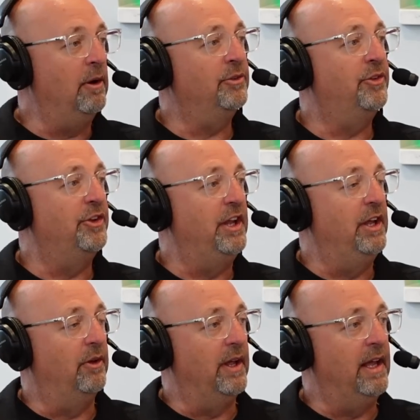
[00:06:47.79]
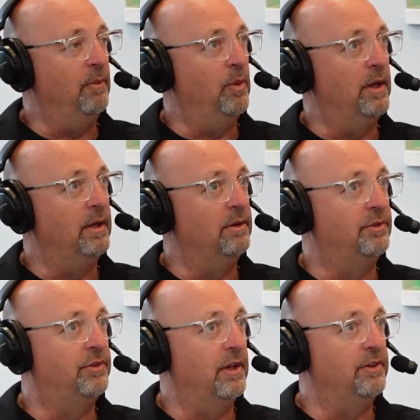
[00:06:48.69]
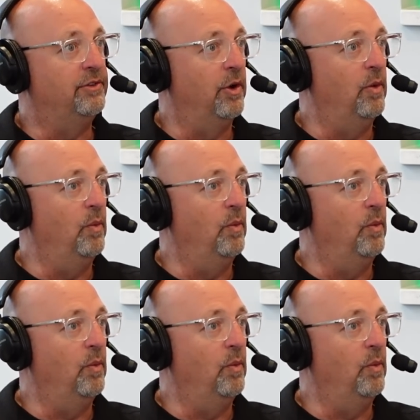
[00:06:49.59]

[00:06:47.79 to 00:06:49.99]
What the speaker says: is the deal. It was so.